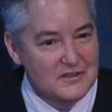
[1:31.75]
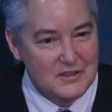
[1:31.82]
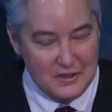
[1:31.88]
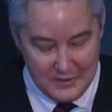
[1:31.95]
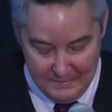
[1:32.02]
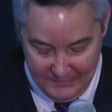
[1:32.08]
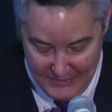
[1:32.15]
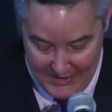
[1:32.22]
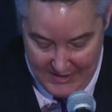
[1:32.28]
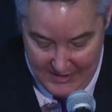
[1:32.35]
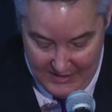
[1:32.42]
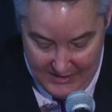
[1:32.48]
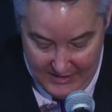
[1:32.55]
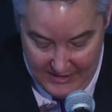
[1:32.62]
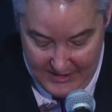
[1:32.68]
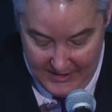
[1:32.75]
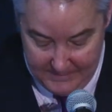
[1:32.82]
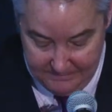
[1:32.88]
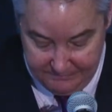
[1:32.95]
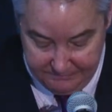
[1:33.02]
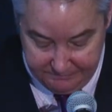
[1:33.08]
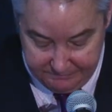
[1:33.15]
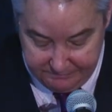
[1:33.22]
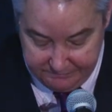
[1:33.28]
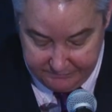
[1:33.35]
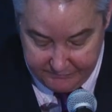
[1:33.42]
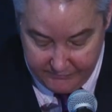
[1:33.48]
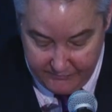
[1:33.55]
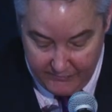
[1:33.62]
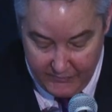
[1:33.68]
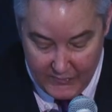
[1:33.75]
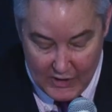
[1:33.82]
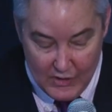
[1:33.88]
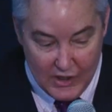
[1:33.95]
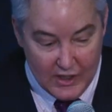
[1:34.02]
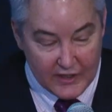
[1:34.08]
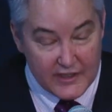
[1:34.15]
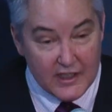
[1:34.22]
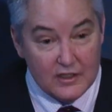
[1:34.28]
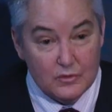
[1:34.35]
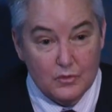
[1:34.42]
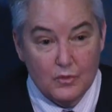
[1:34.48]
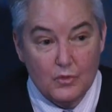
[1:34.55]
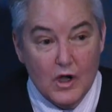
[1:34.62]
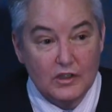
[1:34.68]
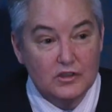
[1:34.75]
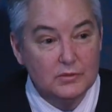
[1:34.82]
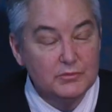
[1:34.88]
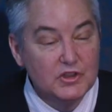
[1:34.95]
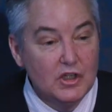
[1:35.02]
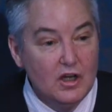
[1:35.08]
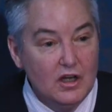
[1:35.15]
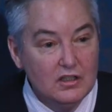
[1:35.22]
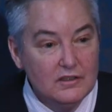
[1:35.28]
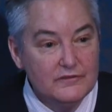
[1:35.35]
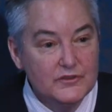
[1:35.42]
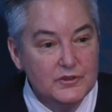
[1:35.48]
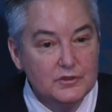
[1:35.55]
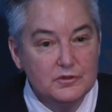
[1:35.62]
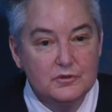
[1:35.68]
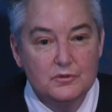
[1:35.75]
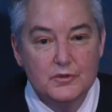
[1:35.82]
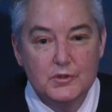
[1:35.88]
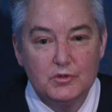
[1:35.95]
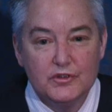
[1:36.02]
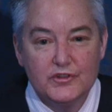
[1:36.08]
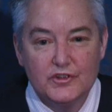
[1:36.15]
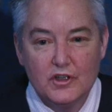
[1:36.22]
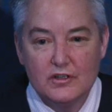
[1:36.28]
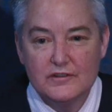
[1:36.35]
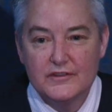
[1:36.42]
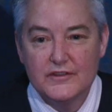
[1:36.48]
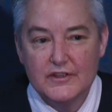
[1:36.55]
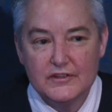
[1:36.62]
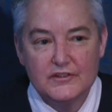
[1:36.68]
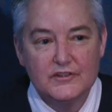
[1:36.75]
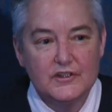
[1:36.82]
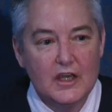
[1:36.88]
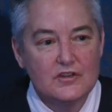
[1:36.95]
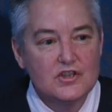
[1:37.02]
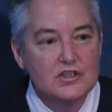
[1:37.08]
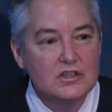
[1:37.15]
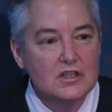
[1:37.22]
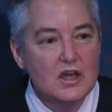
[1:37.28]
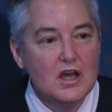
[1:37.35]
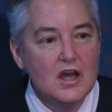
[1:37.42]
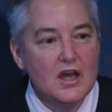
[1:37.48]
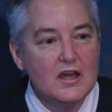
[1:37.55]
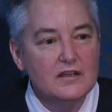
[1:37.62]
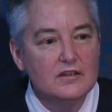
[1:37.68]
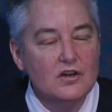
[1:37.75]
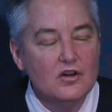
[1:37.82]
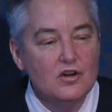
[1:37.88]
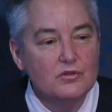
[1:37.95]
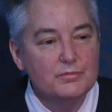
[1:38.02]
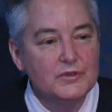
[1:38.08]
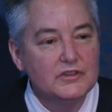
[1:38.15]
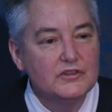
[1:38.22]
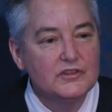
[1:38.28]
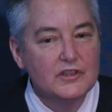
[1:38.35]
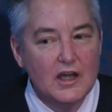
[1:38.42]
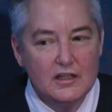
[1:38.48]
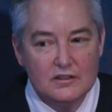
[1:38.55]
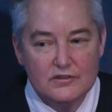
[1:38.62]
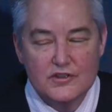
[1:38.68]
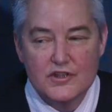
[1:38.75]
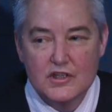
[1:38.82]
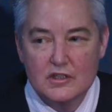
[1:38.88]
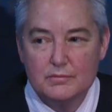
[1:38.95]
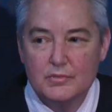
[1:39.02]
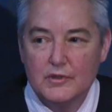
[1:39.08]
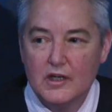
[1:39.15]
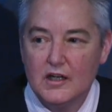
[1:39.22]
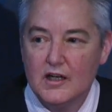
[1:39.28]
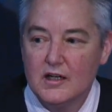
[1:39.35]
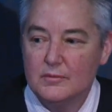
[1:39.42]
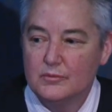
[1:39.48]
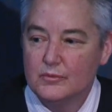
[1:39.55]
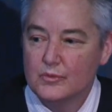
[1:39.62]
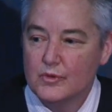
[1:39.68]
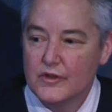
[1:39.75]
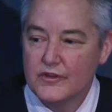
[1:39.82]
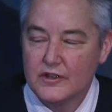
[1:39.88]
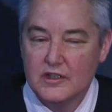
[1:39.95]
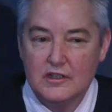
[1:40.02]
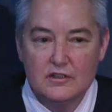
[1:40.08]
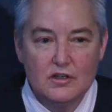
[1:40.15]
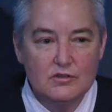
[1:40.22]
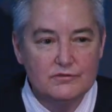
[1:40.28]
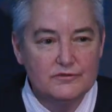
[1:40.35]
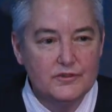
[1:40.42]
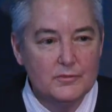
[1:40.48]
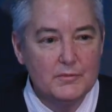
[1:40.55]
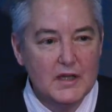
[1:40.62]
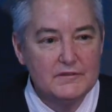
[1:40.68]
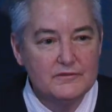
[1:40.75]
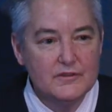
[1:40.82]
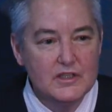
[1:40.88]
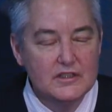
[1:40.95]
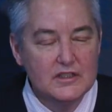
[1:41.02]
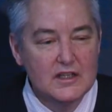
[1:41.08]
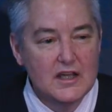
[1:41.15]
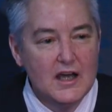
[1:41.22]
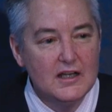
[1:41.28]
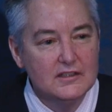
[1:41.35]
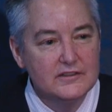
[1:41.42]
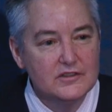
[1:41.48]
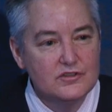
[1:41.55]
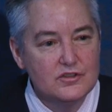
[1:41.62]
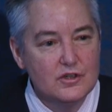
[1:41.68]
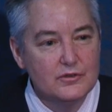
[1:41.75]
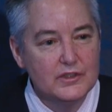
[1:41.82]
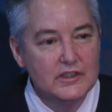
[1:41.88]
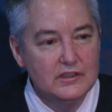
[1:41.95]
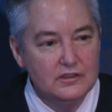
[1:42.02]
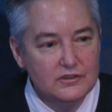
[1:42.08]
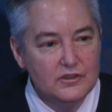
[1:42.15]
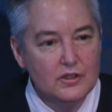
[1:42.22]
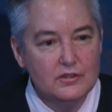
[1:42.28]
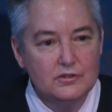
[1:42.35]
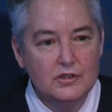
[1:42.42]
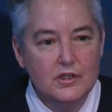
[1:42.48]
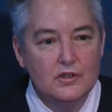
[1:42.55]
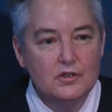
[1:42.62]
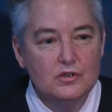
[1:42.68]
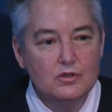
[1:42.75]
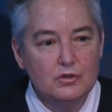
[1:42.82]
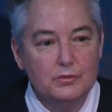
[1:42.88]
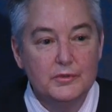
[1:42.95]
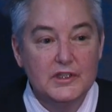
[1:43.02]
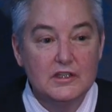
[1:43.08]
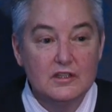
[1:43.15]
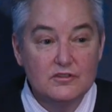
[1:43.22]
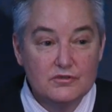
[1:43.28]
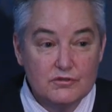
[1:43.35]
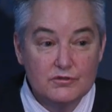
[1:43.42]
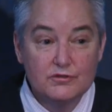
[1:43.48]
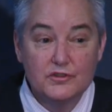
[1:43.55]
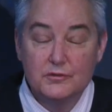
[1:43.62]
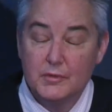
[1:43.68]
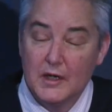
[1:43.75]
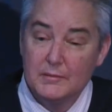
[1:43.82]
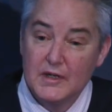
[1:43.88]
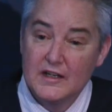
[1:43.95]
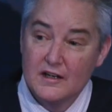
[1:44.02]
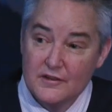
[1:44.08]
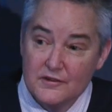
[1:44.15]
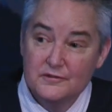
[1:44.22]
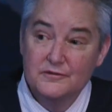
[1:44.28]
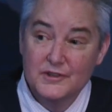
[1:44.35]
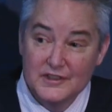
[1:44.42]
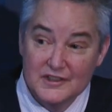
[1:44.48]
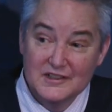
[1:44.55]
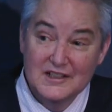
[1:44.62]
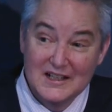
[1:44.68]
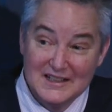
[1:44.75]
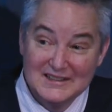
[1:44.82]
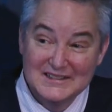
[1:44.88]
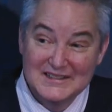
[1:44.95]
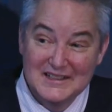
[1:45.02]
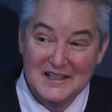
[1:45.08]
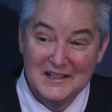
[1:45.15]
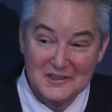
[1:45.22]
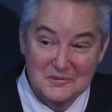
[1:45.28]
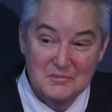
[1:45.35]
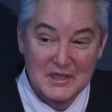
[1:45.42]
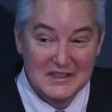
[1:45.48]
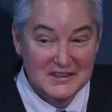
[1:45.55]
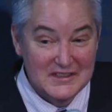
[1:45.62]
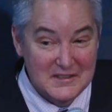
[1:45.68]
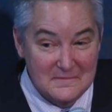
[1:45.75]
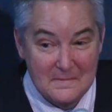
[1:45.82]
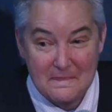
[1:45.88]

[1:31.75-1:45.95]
So um, again, welcome to all of you. We will start this session on open scholarship um, with a keynote from my friend and colleague Joi Ito, who will be introduced by my other friend and colleague Helen Bailey.